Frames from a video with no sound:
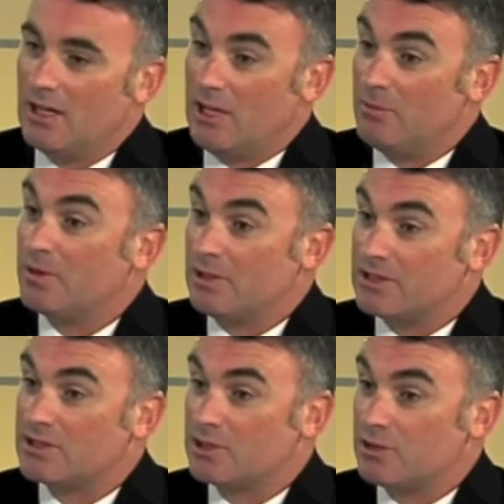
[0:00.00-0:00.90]

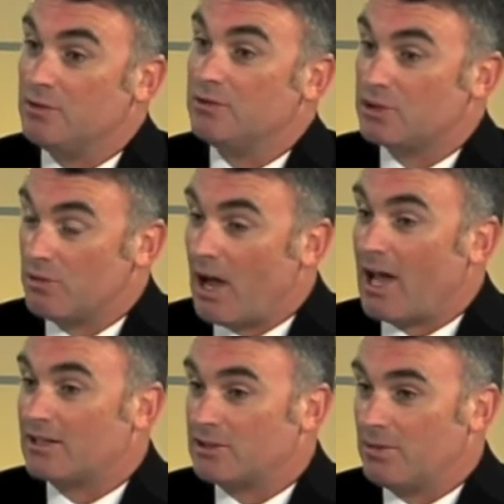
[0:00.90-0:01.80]
impetus to
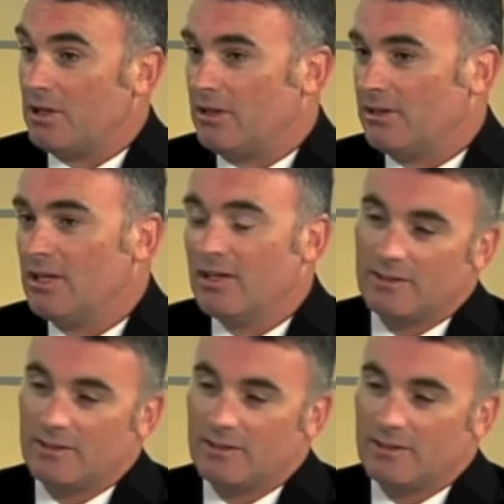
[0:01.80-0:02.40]
act upon,